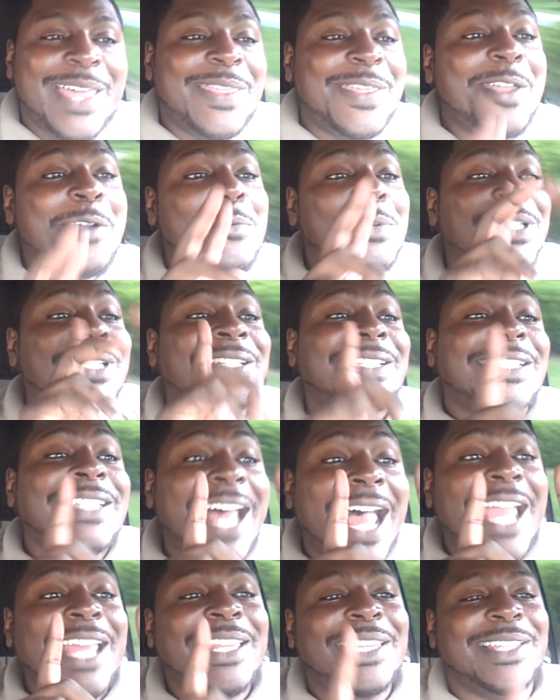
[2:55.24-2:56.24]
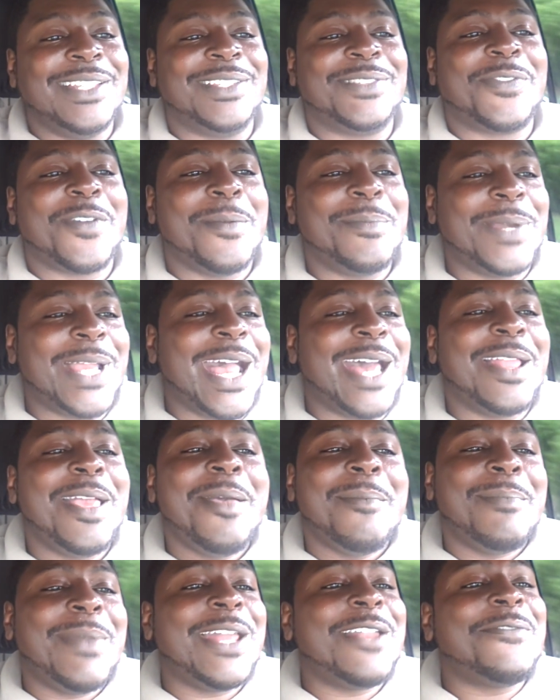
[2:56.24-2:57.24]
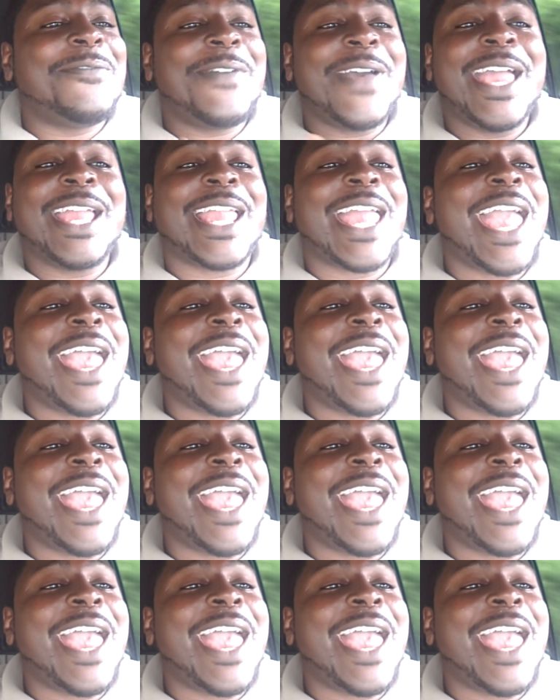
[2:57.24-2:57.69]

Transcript: There was silence from God. Matter of fact,